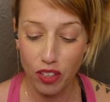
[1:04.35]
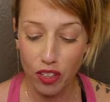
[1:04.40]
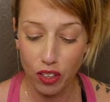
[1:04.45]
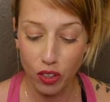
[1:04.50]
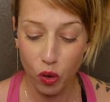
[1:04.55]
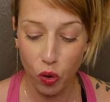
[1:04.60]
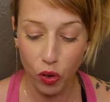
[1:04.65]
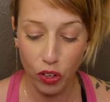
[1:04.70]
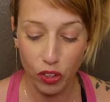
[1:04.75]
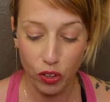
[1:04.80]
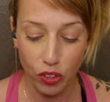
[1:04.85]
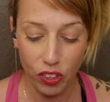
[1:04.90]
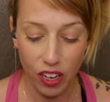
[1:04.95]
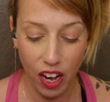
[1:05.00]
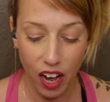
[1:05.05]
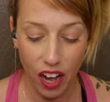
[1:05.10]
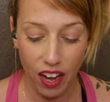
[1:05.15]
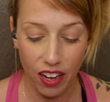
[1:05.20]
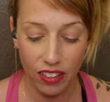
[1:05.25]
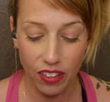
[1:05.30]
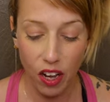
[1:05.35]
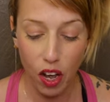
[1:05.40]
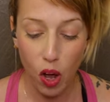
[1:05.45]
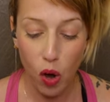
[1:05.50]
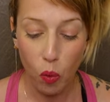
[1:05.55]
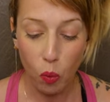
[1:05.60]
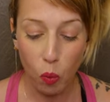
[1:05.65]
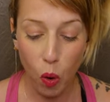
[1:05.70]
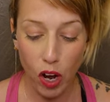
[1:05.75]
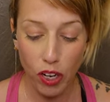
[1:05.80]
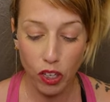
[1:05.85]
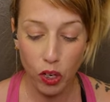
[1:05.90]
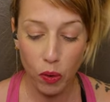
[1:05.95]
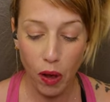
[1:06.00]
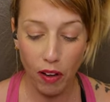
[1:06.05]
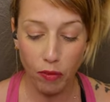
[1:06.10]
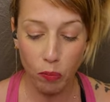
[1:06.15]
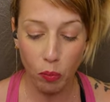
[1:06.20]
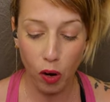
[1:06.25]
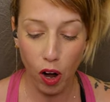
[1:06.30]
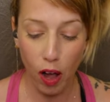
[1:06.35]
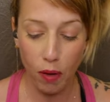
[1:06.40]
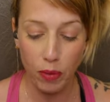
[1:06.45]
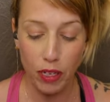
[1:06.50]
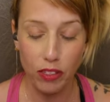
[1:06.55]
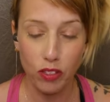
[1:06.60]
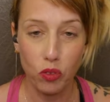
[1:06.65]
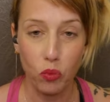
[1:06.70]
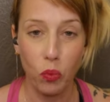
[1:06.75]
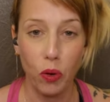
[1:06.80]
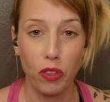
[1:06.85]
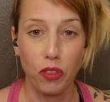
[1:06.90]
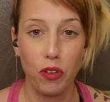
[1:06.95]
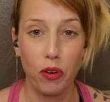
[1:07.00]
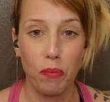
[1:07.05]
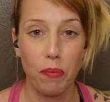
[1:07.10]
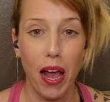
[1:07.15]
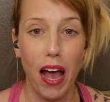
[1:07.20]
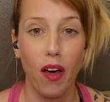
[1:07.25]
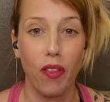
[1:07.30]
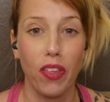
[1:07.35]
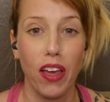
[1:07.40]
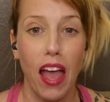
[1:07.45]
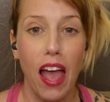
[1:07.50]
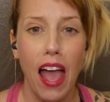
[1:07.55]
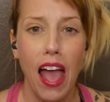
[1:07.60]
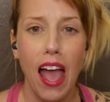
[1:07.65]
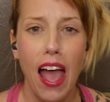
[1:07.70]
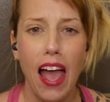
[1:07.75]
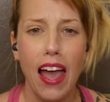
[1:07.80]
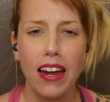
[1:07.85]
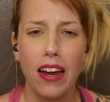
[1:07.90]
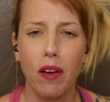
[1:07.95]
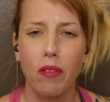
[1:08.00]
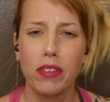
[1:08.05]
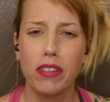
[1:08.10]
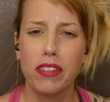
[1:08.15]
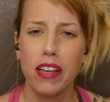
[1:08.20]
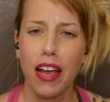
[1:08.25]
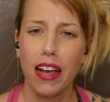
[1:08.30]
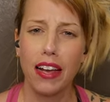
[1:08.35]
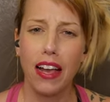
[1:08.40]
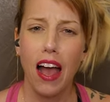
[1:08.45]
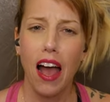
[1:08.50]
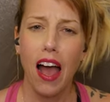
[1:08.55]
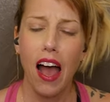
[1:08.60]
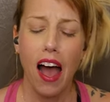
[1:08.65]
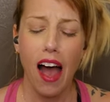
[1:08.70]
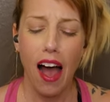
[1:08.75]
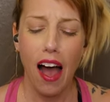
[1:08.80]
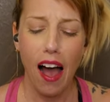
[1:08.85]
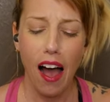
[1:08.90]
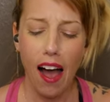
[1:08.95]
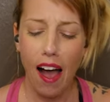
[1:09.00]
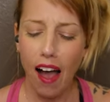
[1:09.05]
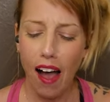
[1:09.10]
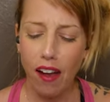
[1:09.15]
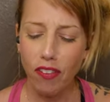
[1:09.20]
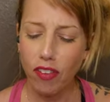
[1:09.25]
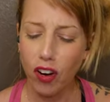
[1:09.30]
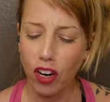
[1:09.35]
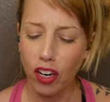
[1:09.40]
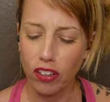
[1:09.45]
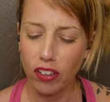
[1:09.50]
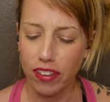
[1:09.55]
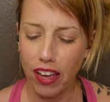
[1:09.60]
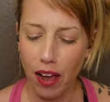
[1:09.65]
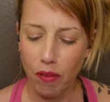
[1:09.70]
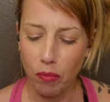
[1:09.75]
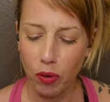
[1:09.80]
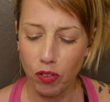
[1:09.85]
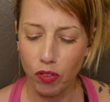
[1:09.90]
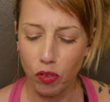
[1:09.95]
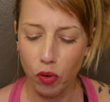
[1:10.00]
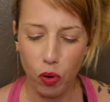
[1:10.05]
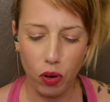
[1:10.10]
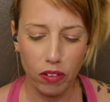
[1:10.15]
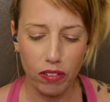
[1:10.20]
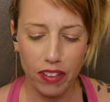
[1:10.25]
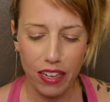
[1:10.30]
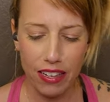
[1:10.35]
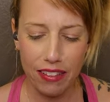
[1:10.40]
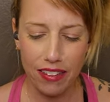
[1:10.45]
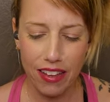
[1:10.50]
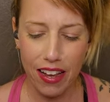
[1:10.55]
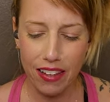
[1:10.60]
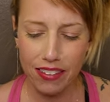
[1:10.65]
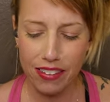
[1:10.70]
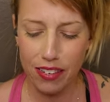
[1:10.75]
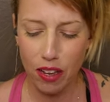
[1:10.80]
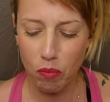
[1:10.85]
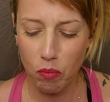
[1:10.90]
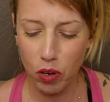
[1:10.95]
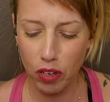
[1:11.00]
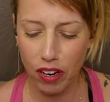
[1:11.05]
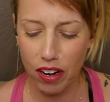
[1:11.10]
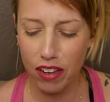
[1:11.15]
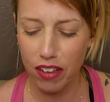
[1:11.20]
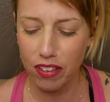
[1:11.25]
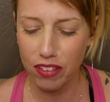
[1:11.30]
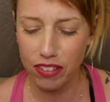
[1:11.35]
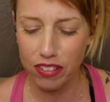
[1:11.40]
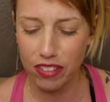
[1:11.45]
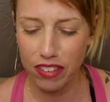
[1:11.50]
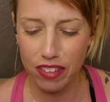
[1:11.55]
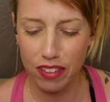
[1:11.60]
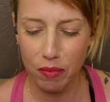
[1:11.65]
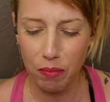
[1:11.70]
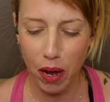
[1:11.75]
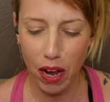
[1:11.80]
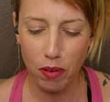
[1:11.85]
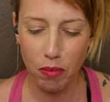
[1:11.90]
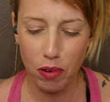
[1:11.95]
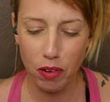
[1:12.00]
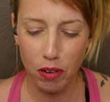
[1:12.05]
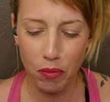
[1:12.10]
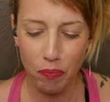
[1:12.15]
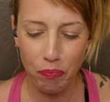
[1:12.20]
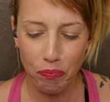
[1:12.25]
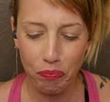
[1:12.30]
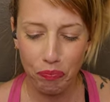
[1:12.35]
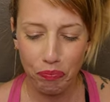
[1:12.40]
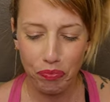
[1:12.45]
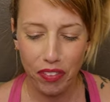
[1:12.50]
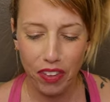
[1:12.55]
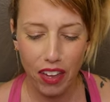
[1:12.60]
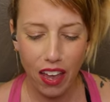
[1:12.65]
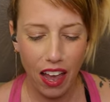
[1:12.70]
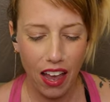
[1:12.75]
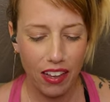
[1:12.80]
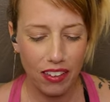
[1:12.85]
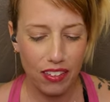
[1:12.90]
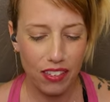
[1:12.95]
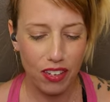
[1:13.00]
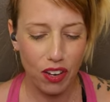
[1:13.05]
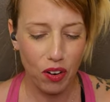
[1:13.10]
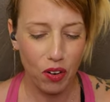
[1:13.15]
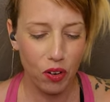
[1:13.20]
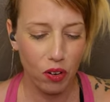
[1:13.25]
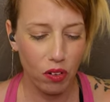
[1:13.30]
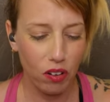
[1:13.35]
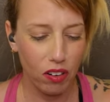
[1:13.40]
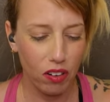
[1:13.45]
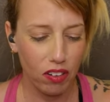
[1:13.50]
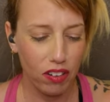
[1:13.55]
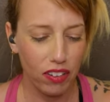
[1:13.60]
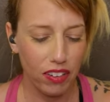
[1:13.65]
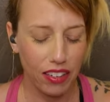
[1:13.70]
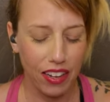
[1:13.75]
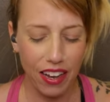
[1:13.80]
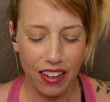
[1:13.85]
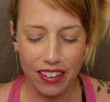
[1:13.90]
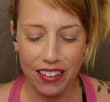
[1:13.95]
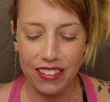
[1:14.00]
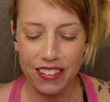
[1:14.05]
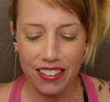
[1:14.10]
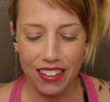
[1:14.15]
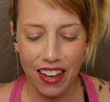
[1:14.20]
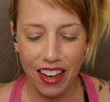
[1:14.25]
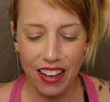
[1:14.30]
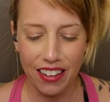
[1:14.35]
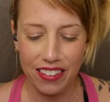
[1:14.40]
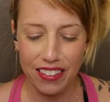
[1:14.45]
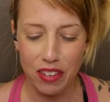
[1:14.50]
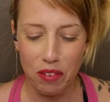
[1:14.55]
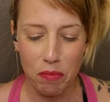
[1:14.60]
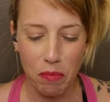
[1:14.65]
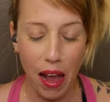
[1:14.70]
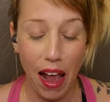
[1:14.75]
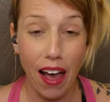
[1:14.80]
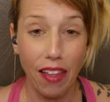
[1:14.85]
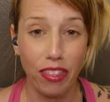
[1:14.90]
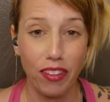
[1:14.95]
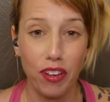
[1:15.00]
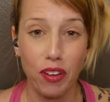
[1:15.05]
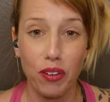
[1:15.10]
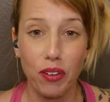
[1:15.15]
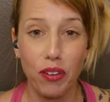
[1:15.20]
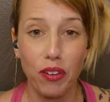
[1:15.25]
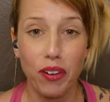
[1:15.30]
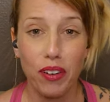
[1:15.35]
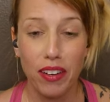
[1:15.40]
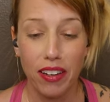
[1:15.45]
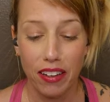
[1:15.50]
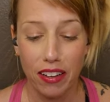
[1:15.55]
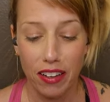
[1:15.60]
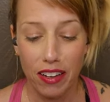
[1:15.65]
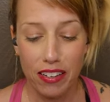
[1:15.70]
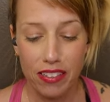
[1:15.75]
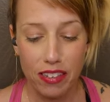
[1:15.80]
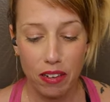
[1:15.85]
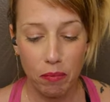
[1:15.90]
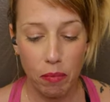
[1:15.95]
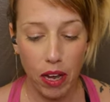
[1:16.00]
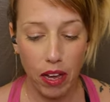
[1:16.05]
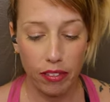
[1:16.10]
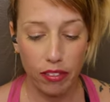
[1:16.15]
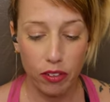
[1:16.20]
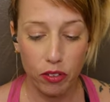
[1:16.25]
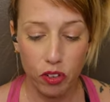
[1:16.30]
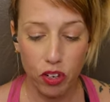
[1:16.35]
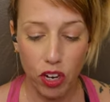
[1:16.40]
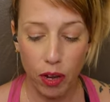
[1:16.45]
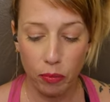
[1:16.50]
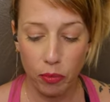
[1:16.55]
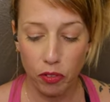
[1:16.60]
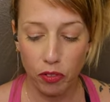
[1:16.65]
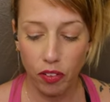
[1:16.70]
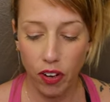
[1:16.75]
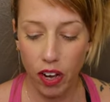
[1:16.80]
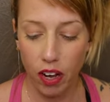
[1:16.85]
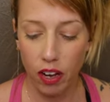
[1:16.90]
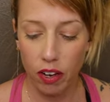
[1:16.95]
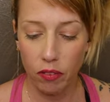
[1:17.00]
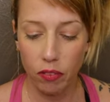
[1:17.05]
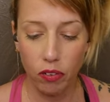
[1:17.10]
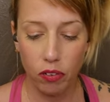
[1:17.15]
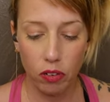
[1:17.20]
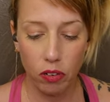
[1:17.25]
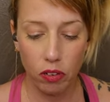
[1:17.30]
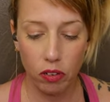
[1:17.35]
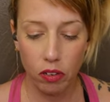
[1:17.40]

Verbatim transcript: to the Lord your God what you have promised with your mouth. And I was like, I've heard that before. Isn't that somewhere else in the Bible? And so, yeah, it, yeah, it's in Matthew. It's in Matthew chapter 5.